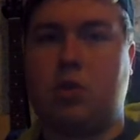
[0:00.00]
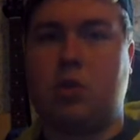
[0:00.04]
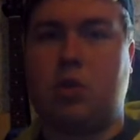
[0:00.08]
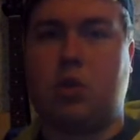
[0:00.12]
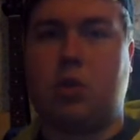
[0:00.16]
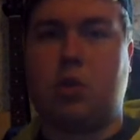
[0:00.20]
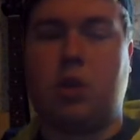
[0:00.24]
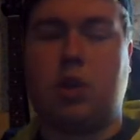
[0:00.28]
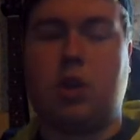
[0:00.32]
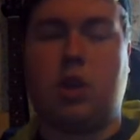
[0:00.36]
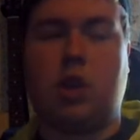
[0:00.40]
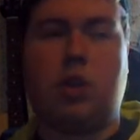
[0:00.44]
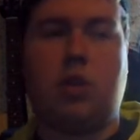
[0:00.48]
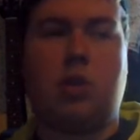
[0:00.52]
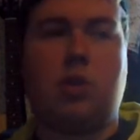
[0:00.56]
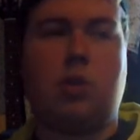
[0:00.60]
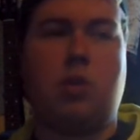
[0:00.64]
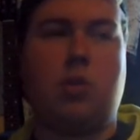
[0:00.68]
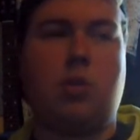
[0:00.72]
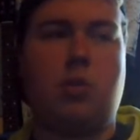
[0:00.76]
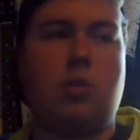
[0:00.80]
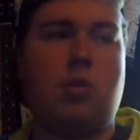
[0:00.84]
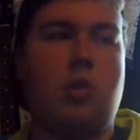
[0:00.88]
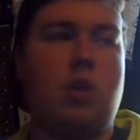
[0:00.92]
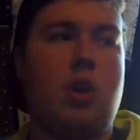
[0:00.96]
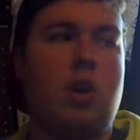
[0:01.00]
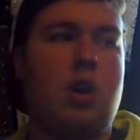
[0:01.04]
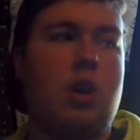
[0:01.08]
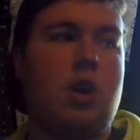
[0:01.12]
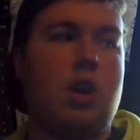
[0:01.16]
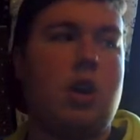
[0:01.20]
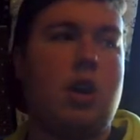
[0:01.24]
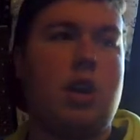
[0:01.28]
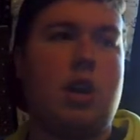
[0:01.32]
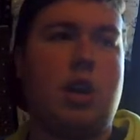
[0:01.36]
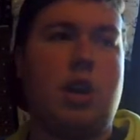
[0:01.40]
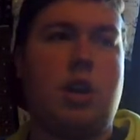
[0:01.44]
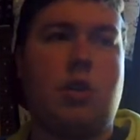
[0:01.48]
knowing that you
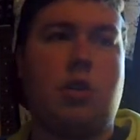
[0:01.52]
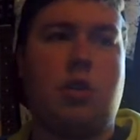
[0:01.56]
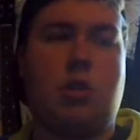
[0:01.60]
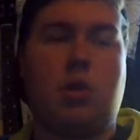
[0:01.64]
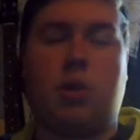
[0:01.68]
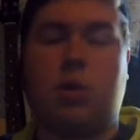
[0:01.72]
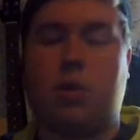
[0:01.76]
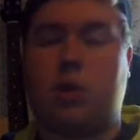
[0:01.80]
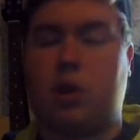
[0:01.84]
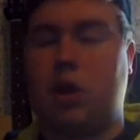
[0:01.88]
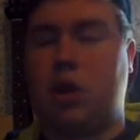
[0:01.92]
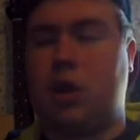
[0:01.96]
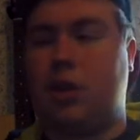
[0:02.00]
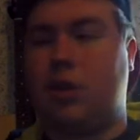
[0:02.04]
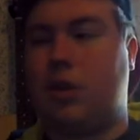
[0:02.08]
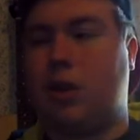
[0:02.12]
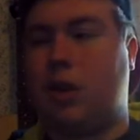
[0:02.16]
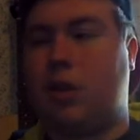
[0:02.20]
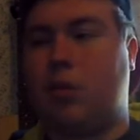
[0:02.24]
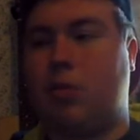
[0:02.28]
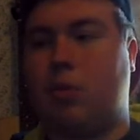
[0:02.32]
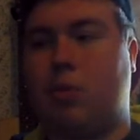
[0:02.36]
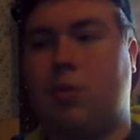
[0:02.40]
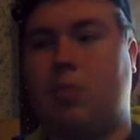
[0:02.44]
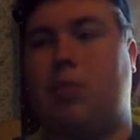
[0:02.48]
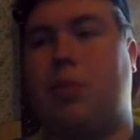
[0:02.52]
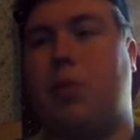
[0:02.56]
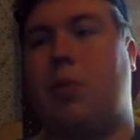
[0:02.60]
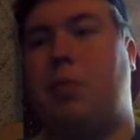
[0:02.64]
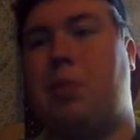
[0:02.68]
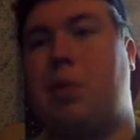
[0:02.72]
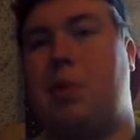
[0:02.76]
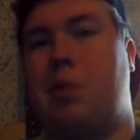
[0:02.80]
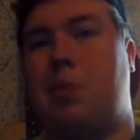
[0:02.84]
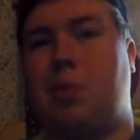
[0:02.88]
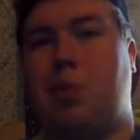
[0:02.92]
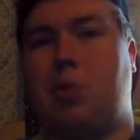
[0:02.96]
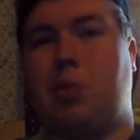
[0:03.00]
can not only create your album, but
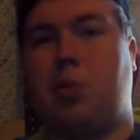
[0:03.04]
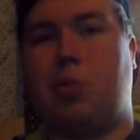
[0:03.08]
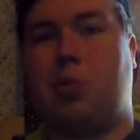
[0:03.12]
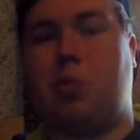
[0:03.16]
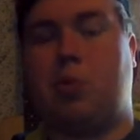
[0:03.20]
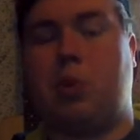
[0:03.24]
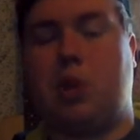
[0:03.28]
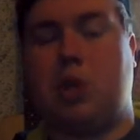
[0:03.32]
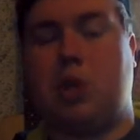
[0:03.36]
people will be